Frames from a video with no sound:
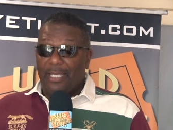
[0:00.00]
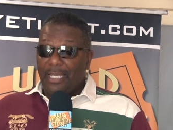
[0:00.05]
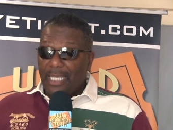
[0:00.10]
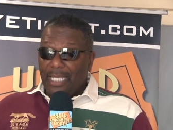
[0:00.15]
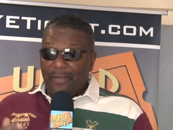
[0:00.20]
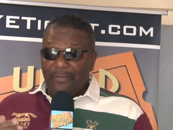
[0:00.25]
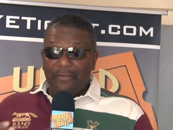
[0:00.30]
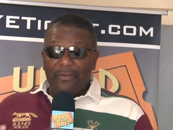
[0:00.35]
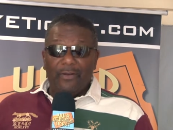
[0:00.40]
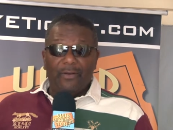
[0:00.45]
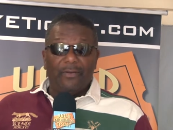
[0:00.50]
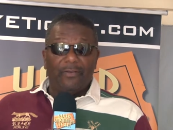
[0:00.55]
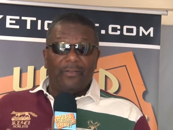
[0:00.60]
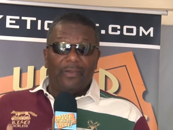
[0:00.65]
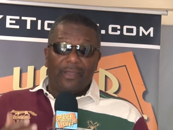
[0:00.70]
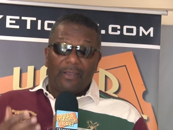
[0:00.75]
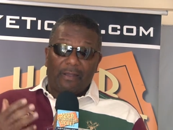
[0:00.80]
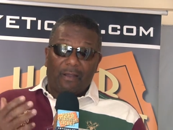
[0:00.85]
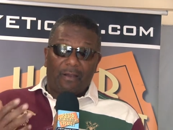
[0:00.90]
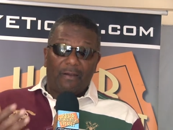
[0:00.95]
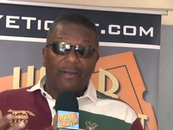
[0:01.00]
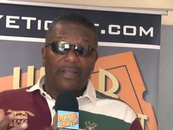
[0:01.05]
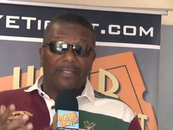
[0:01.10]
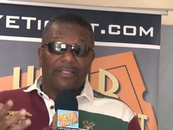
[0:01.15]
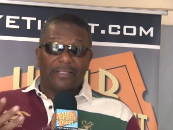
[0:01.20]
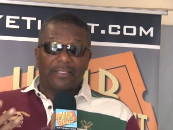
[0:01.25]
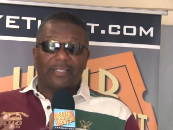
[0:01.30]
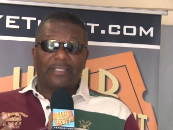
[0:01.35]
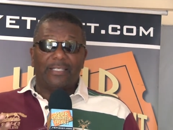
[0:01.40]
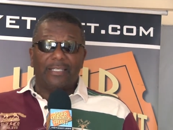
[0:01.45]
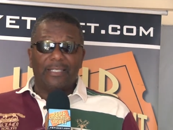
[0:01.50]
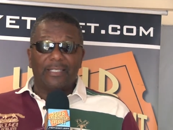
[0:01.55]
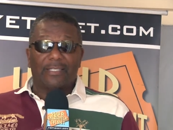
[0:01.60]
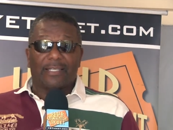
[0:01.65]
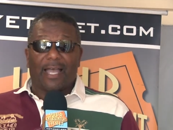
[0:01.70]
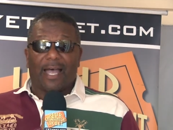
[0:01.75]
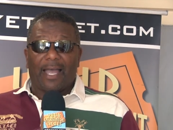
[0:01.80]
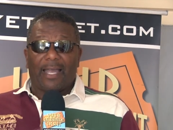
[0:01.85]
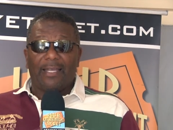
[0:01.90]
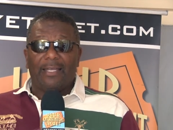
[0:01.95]
Even though they are at the
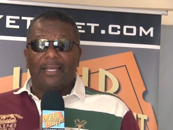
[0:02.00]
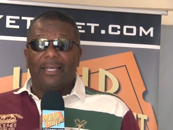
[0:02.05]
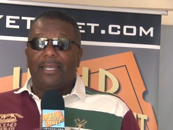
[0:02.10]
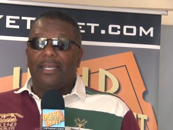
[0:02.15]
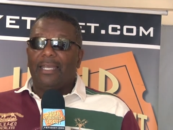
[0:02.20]
seaside,